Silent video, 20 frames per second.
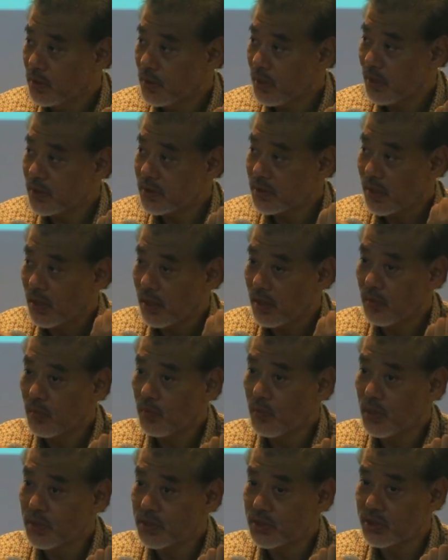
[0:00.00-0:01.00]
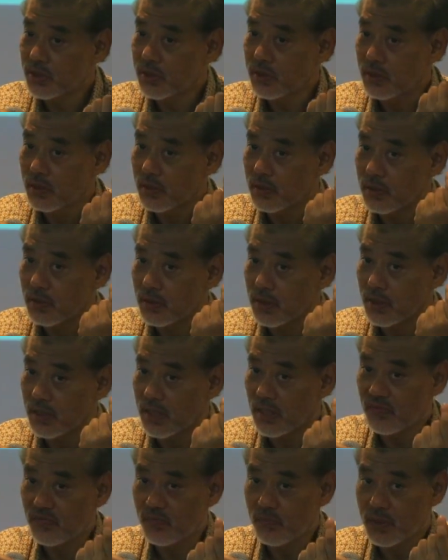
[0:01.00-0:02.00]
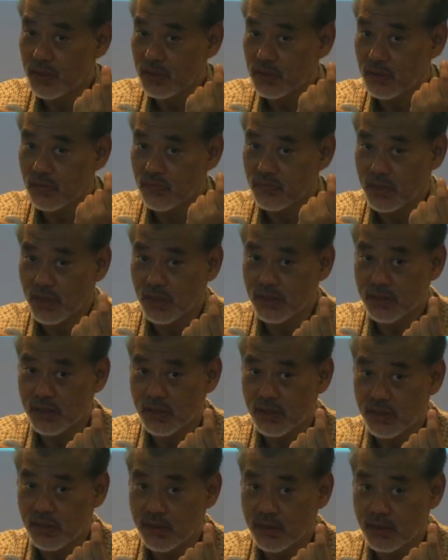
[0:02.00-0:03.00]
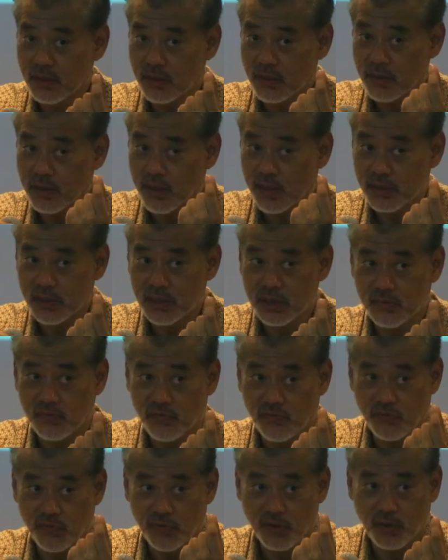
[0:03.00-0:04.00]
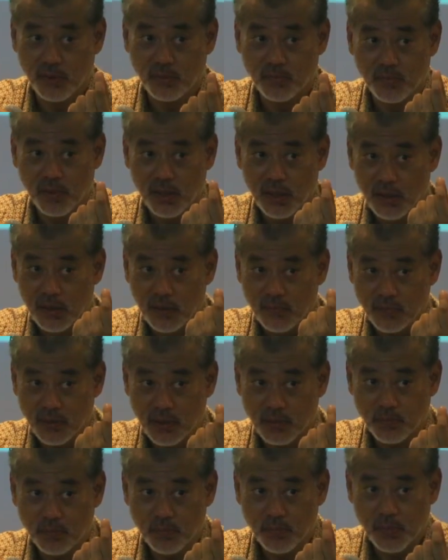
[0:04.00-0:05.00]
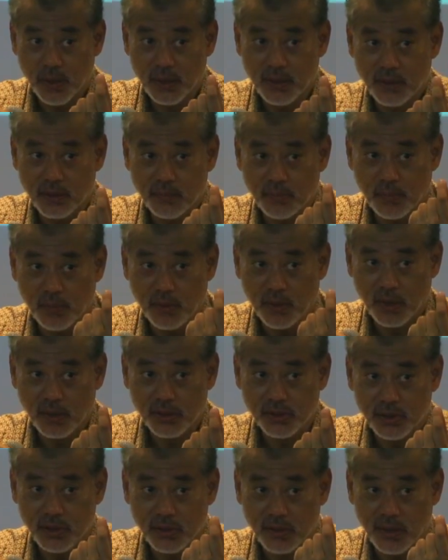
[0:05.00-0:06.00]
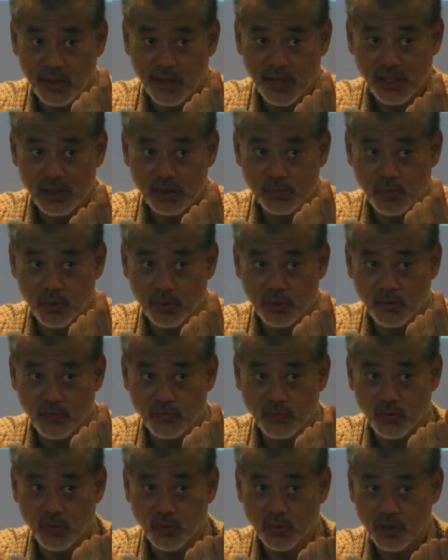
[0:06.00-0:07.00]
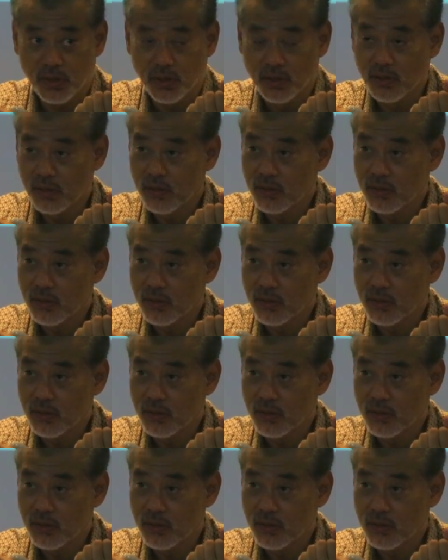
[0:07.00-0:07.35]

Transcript: Guess how much the government of Tanzania gets from the bigger production and export of gold?